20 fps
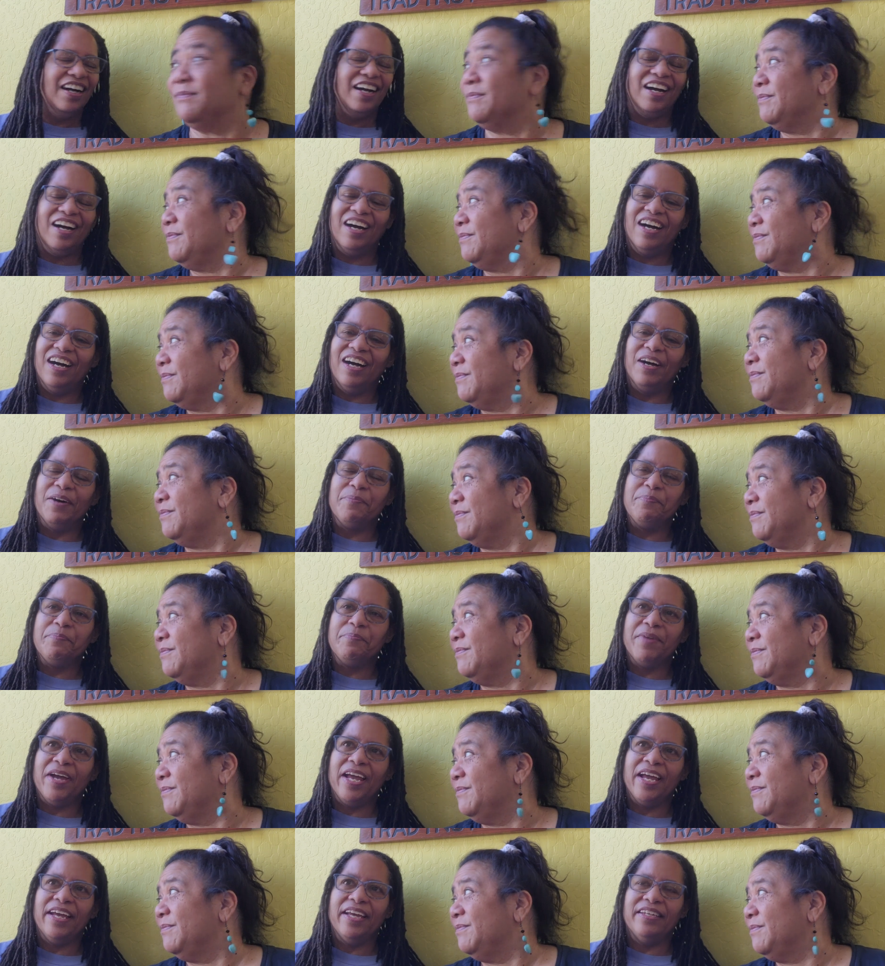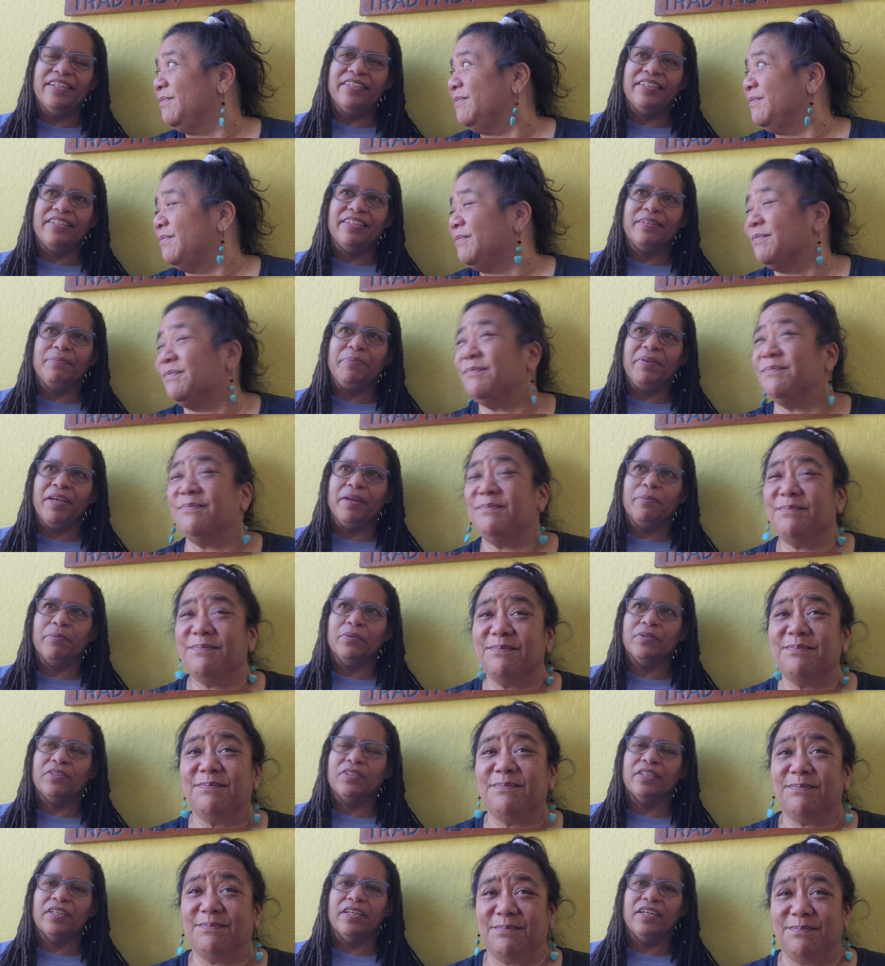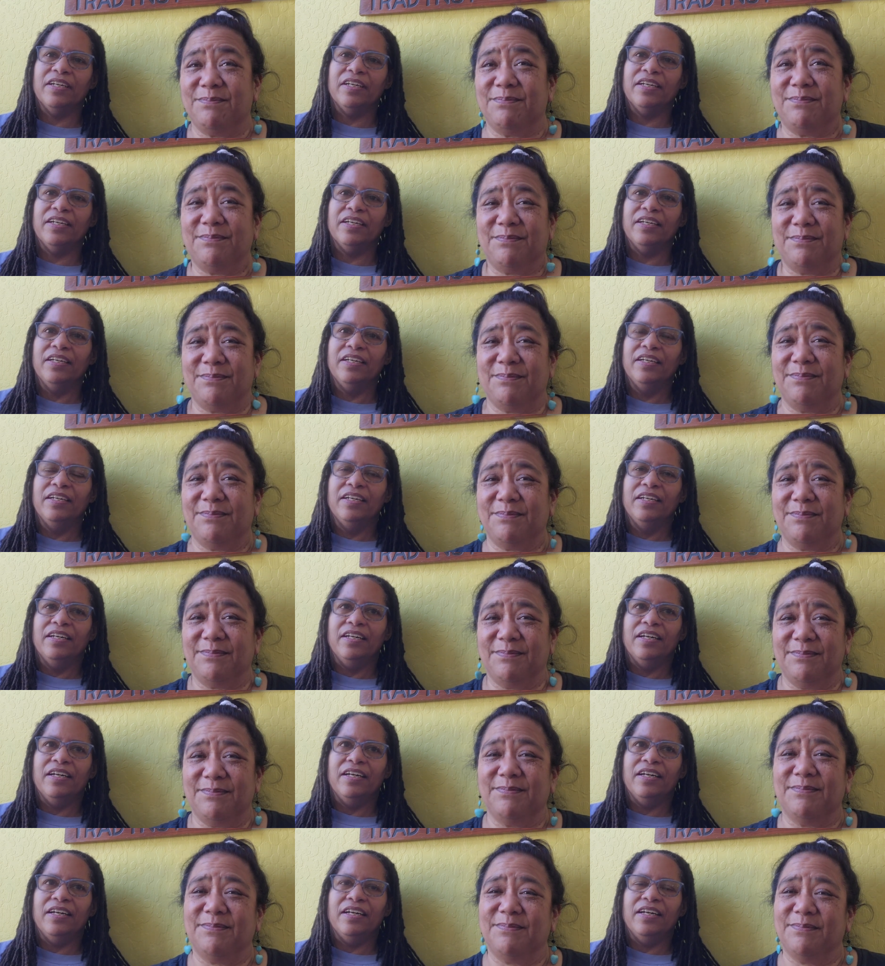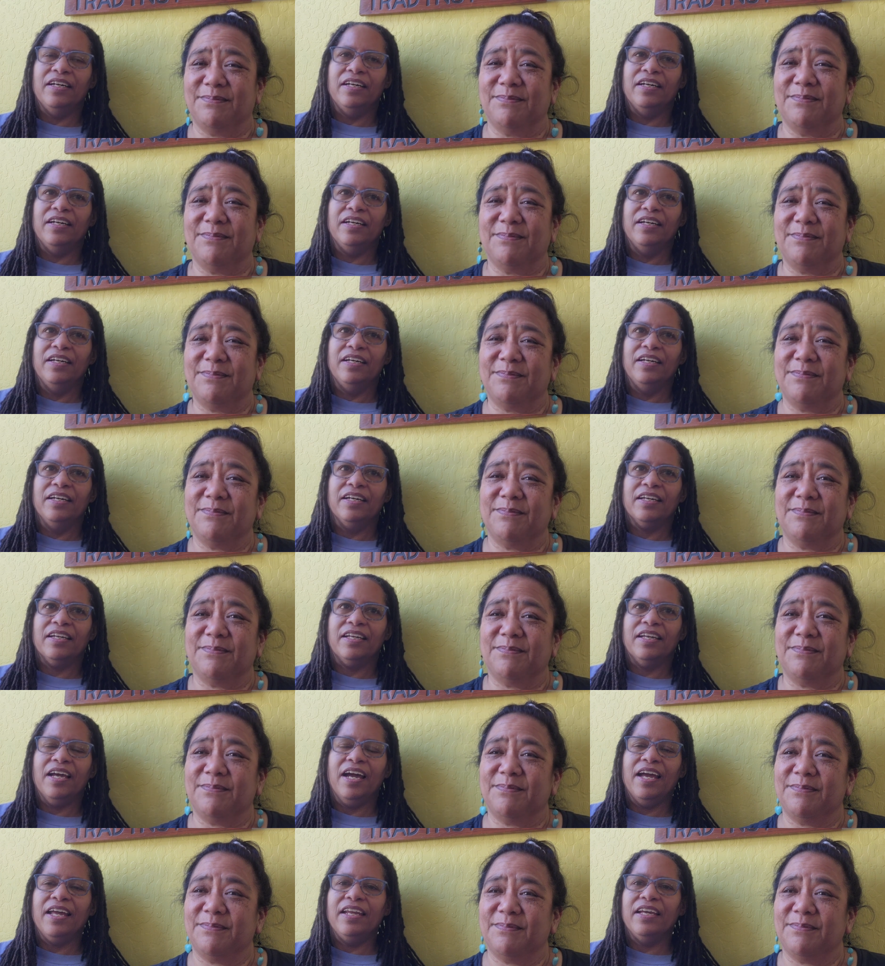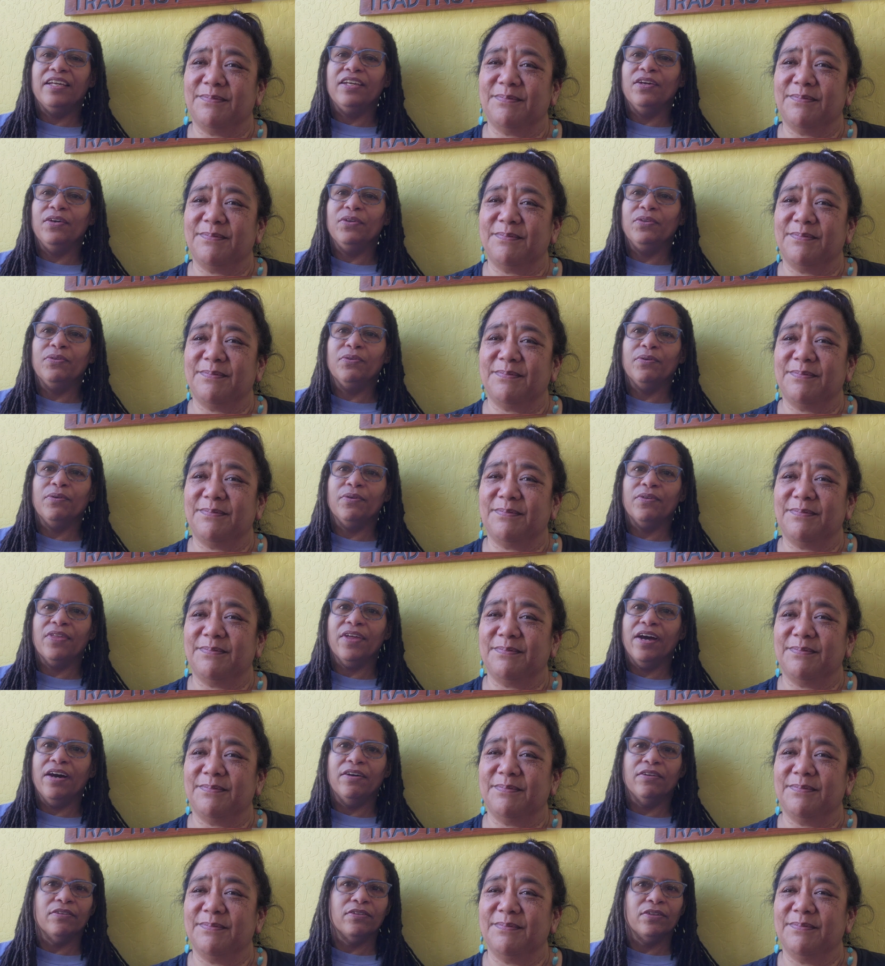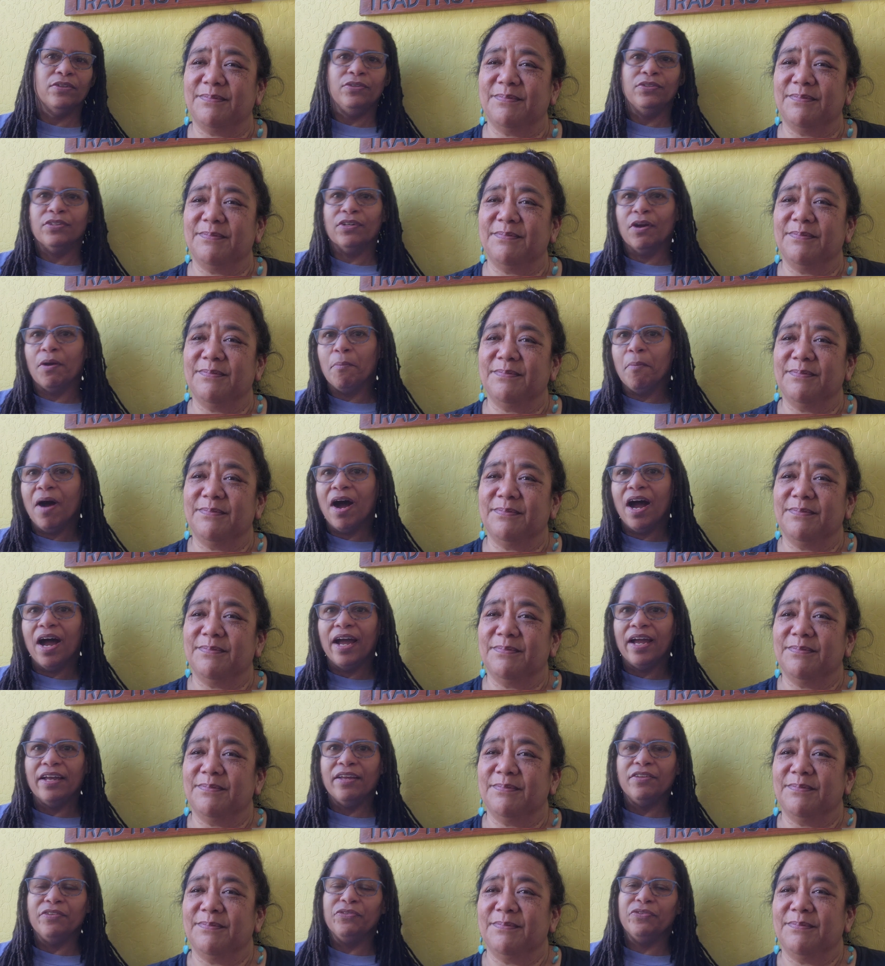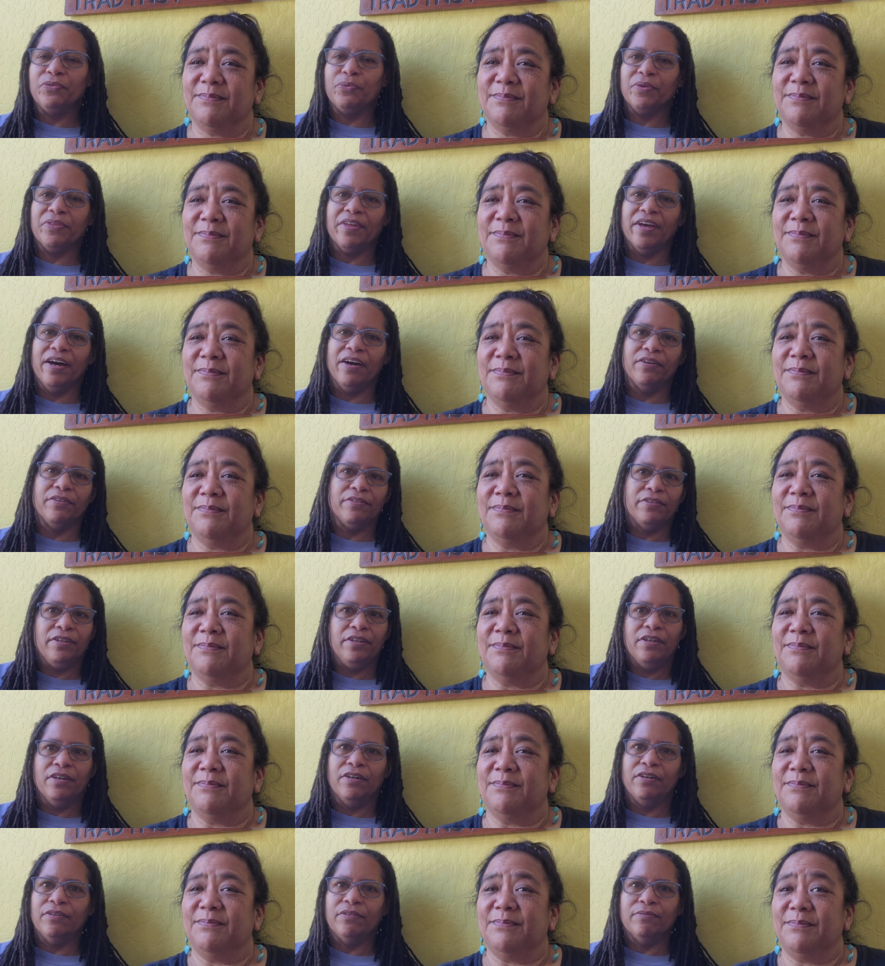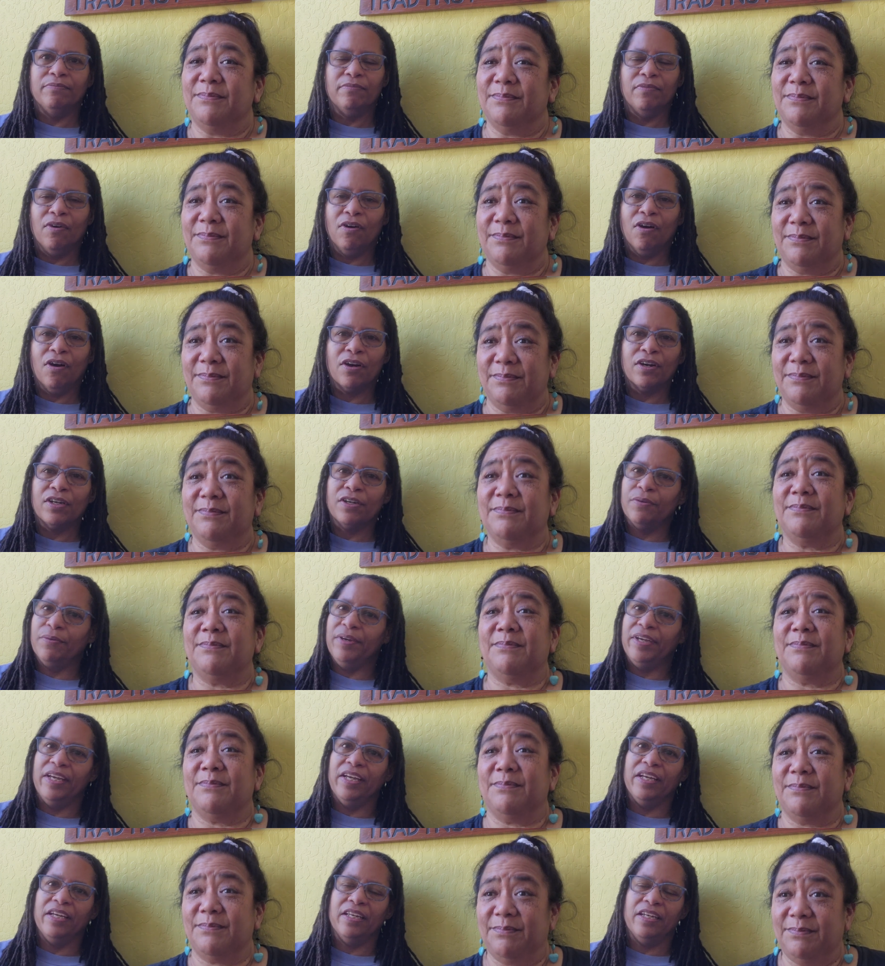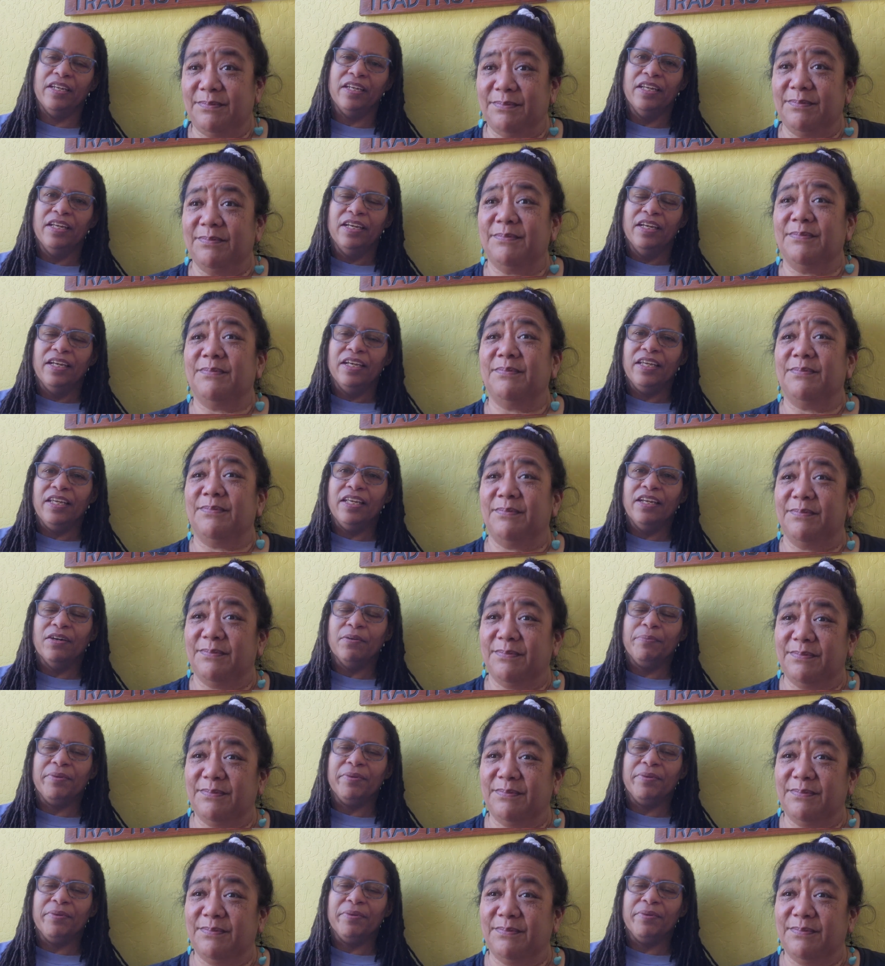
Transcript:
Speaker 1: um, and to be able to uh, kind of go through it without losing our minds, without, you know, arguing and, you know,